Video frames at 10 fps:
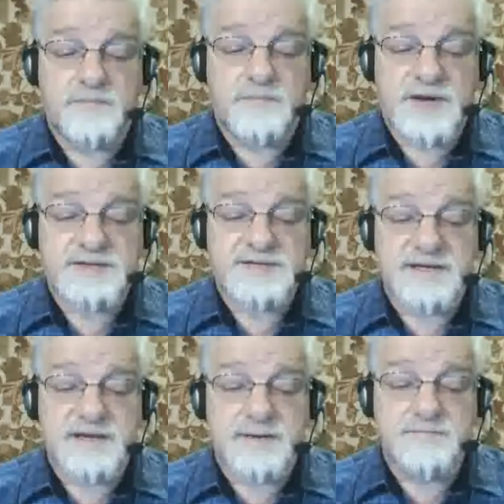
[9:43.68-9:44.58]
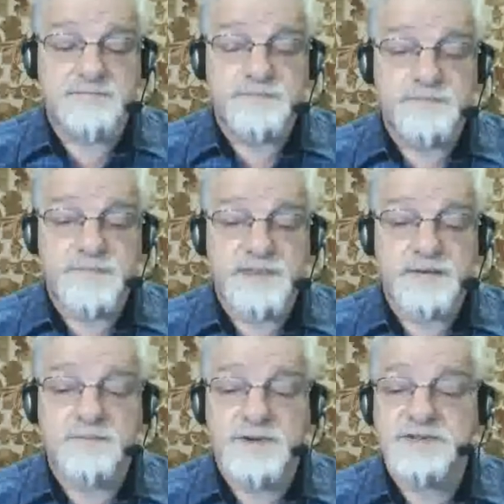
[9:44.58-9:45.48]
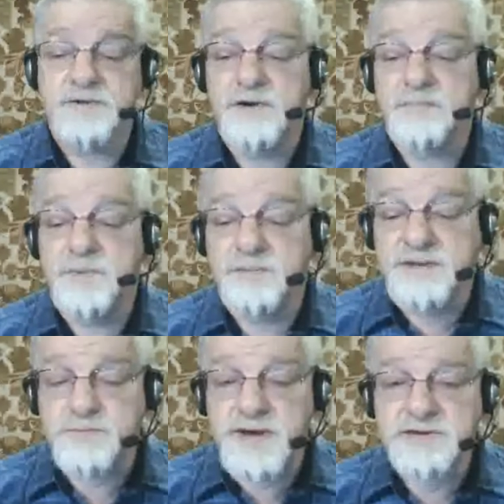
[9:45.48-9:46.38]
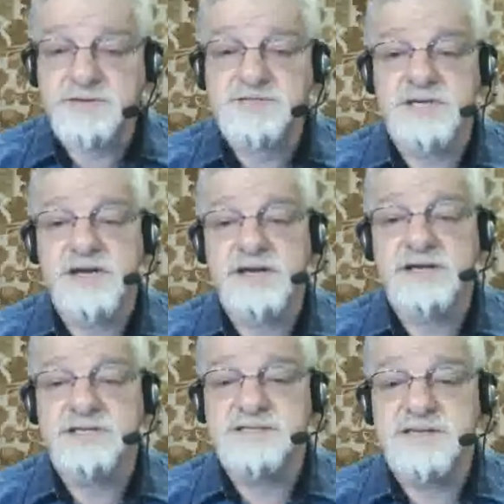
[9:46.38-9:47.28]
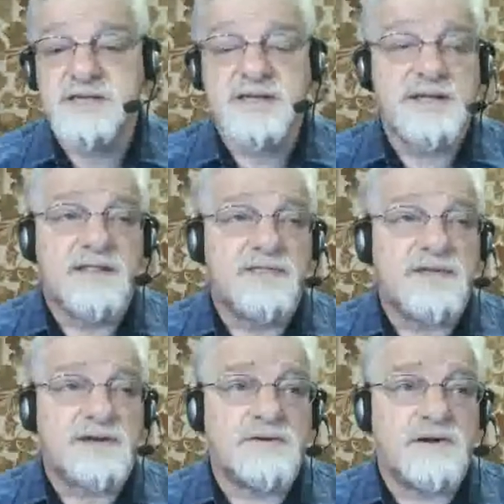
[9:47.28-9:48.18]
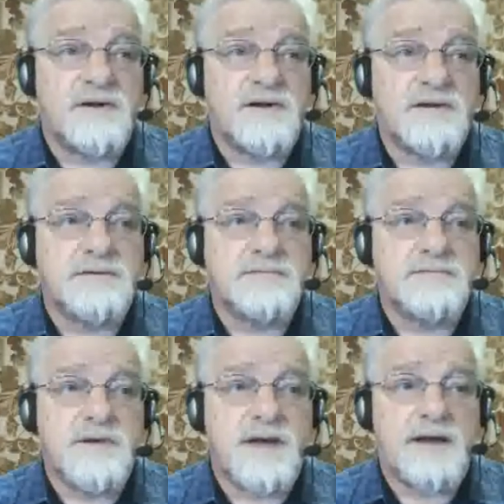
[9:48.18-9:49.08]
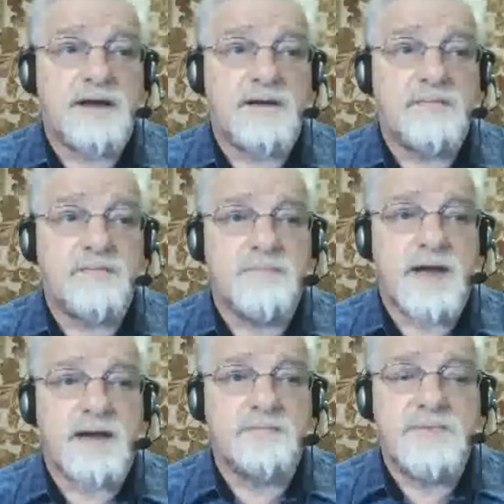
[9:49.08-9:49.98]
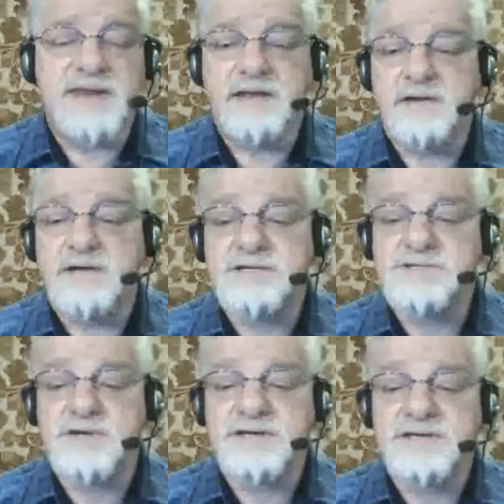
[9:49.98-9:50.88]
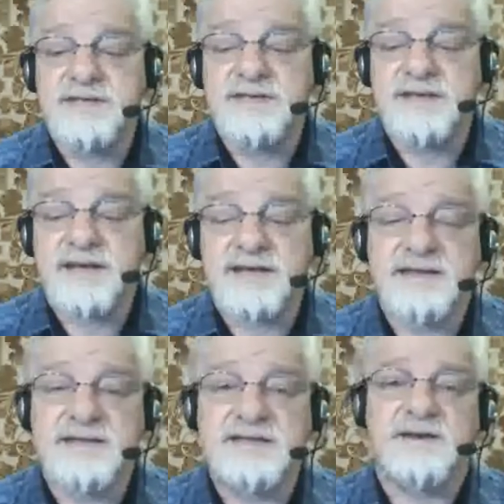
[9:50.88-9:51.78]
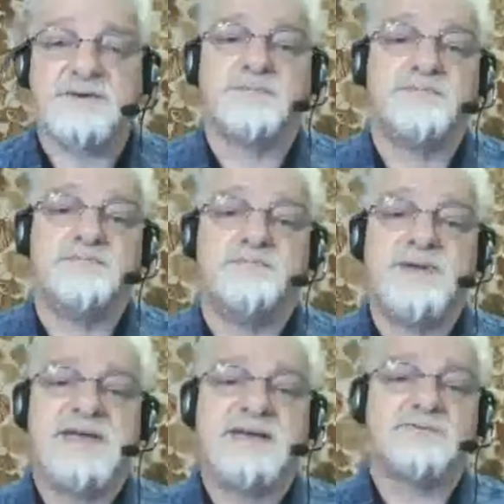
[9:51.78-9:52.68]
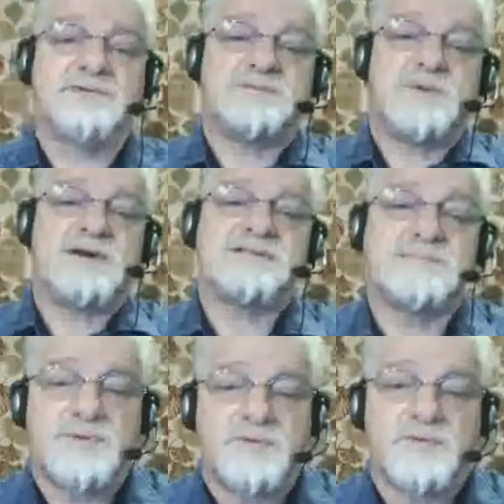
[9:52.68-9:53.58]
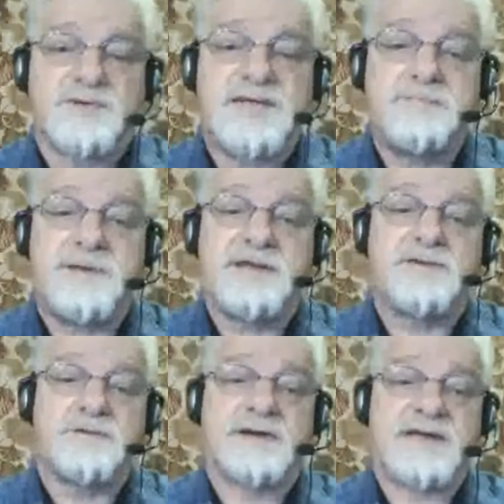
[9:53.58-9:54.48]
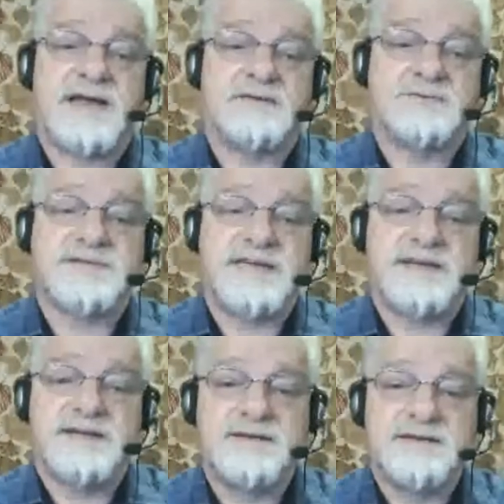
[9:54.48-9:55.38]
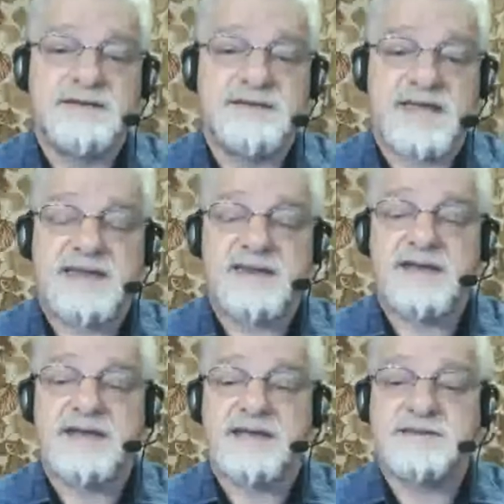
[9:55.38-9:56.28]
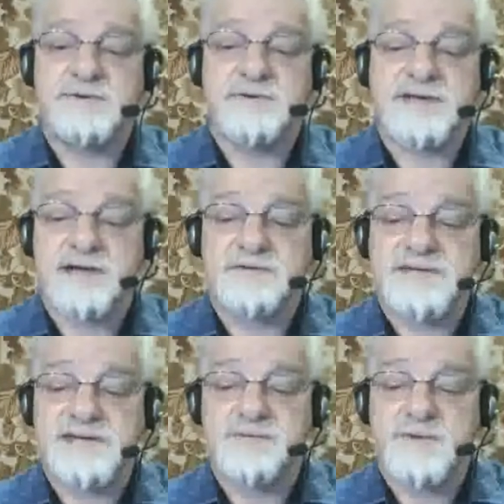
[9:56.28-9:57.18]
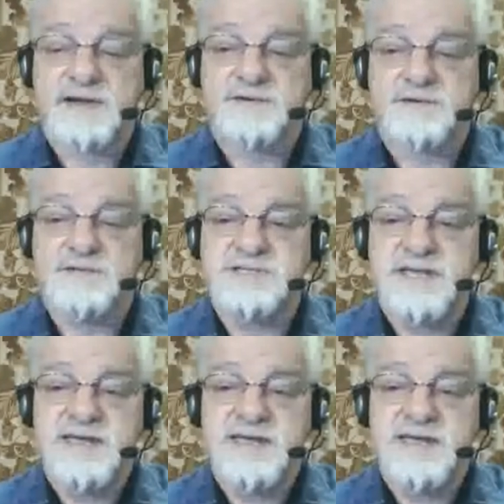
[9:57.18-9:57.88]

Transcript: but um, but there are public records laws. There are um, many laws on, you know, being responsible for keeping your accounting data and your accounting records